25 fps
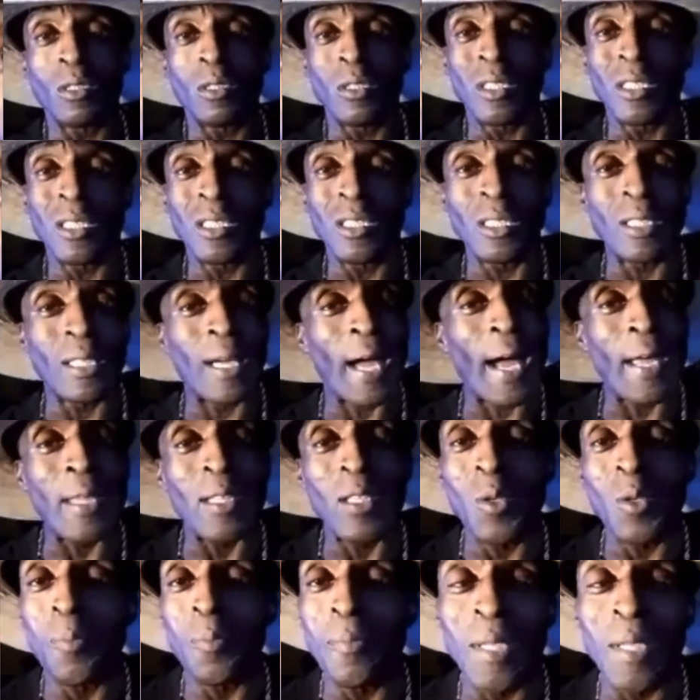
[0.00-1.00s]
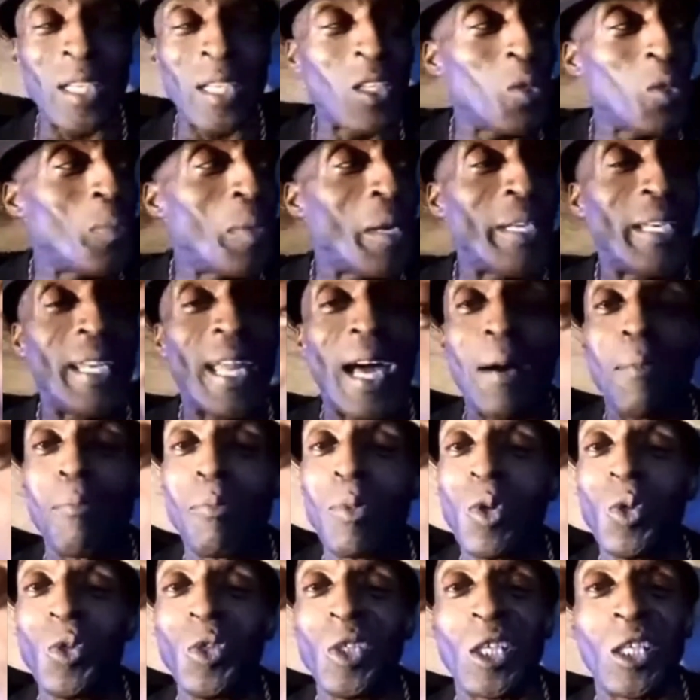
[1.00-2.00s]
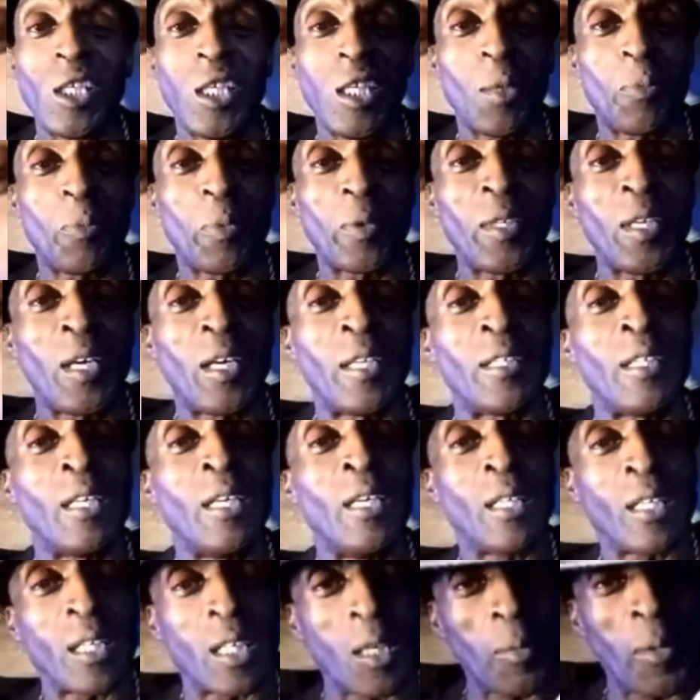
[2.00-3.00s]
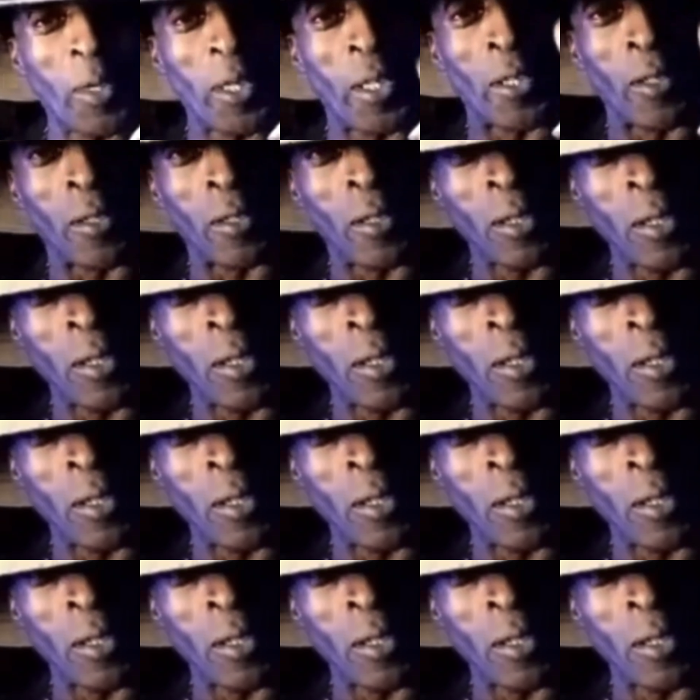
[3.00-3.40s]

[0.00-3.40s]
Yeah. Nigga, you better not move your lip or nothing. Come here.